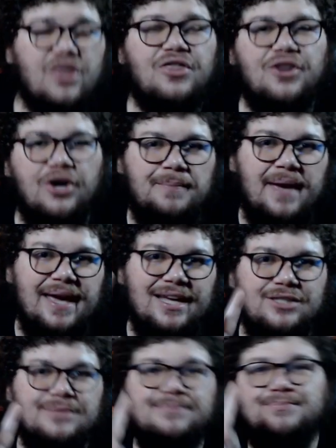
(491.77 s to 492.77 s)
third
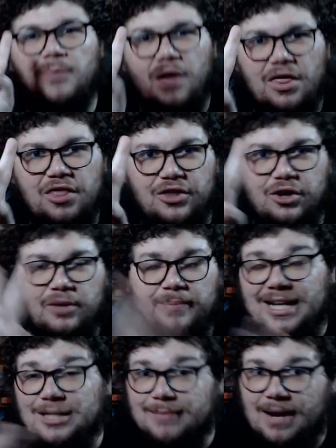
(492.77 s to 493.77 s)
page.
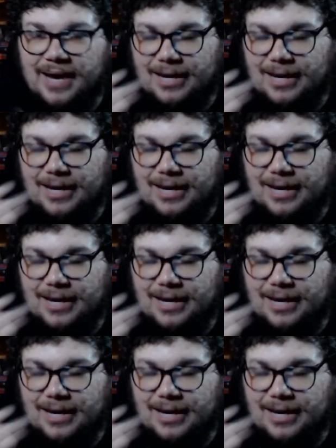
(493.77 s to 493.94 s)
My bad.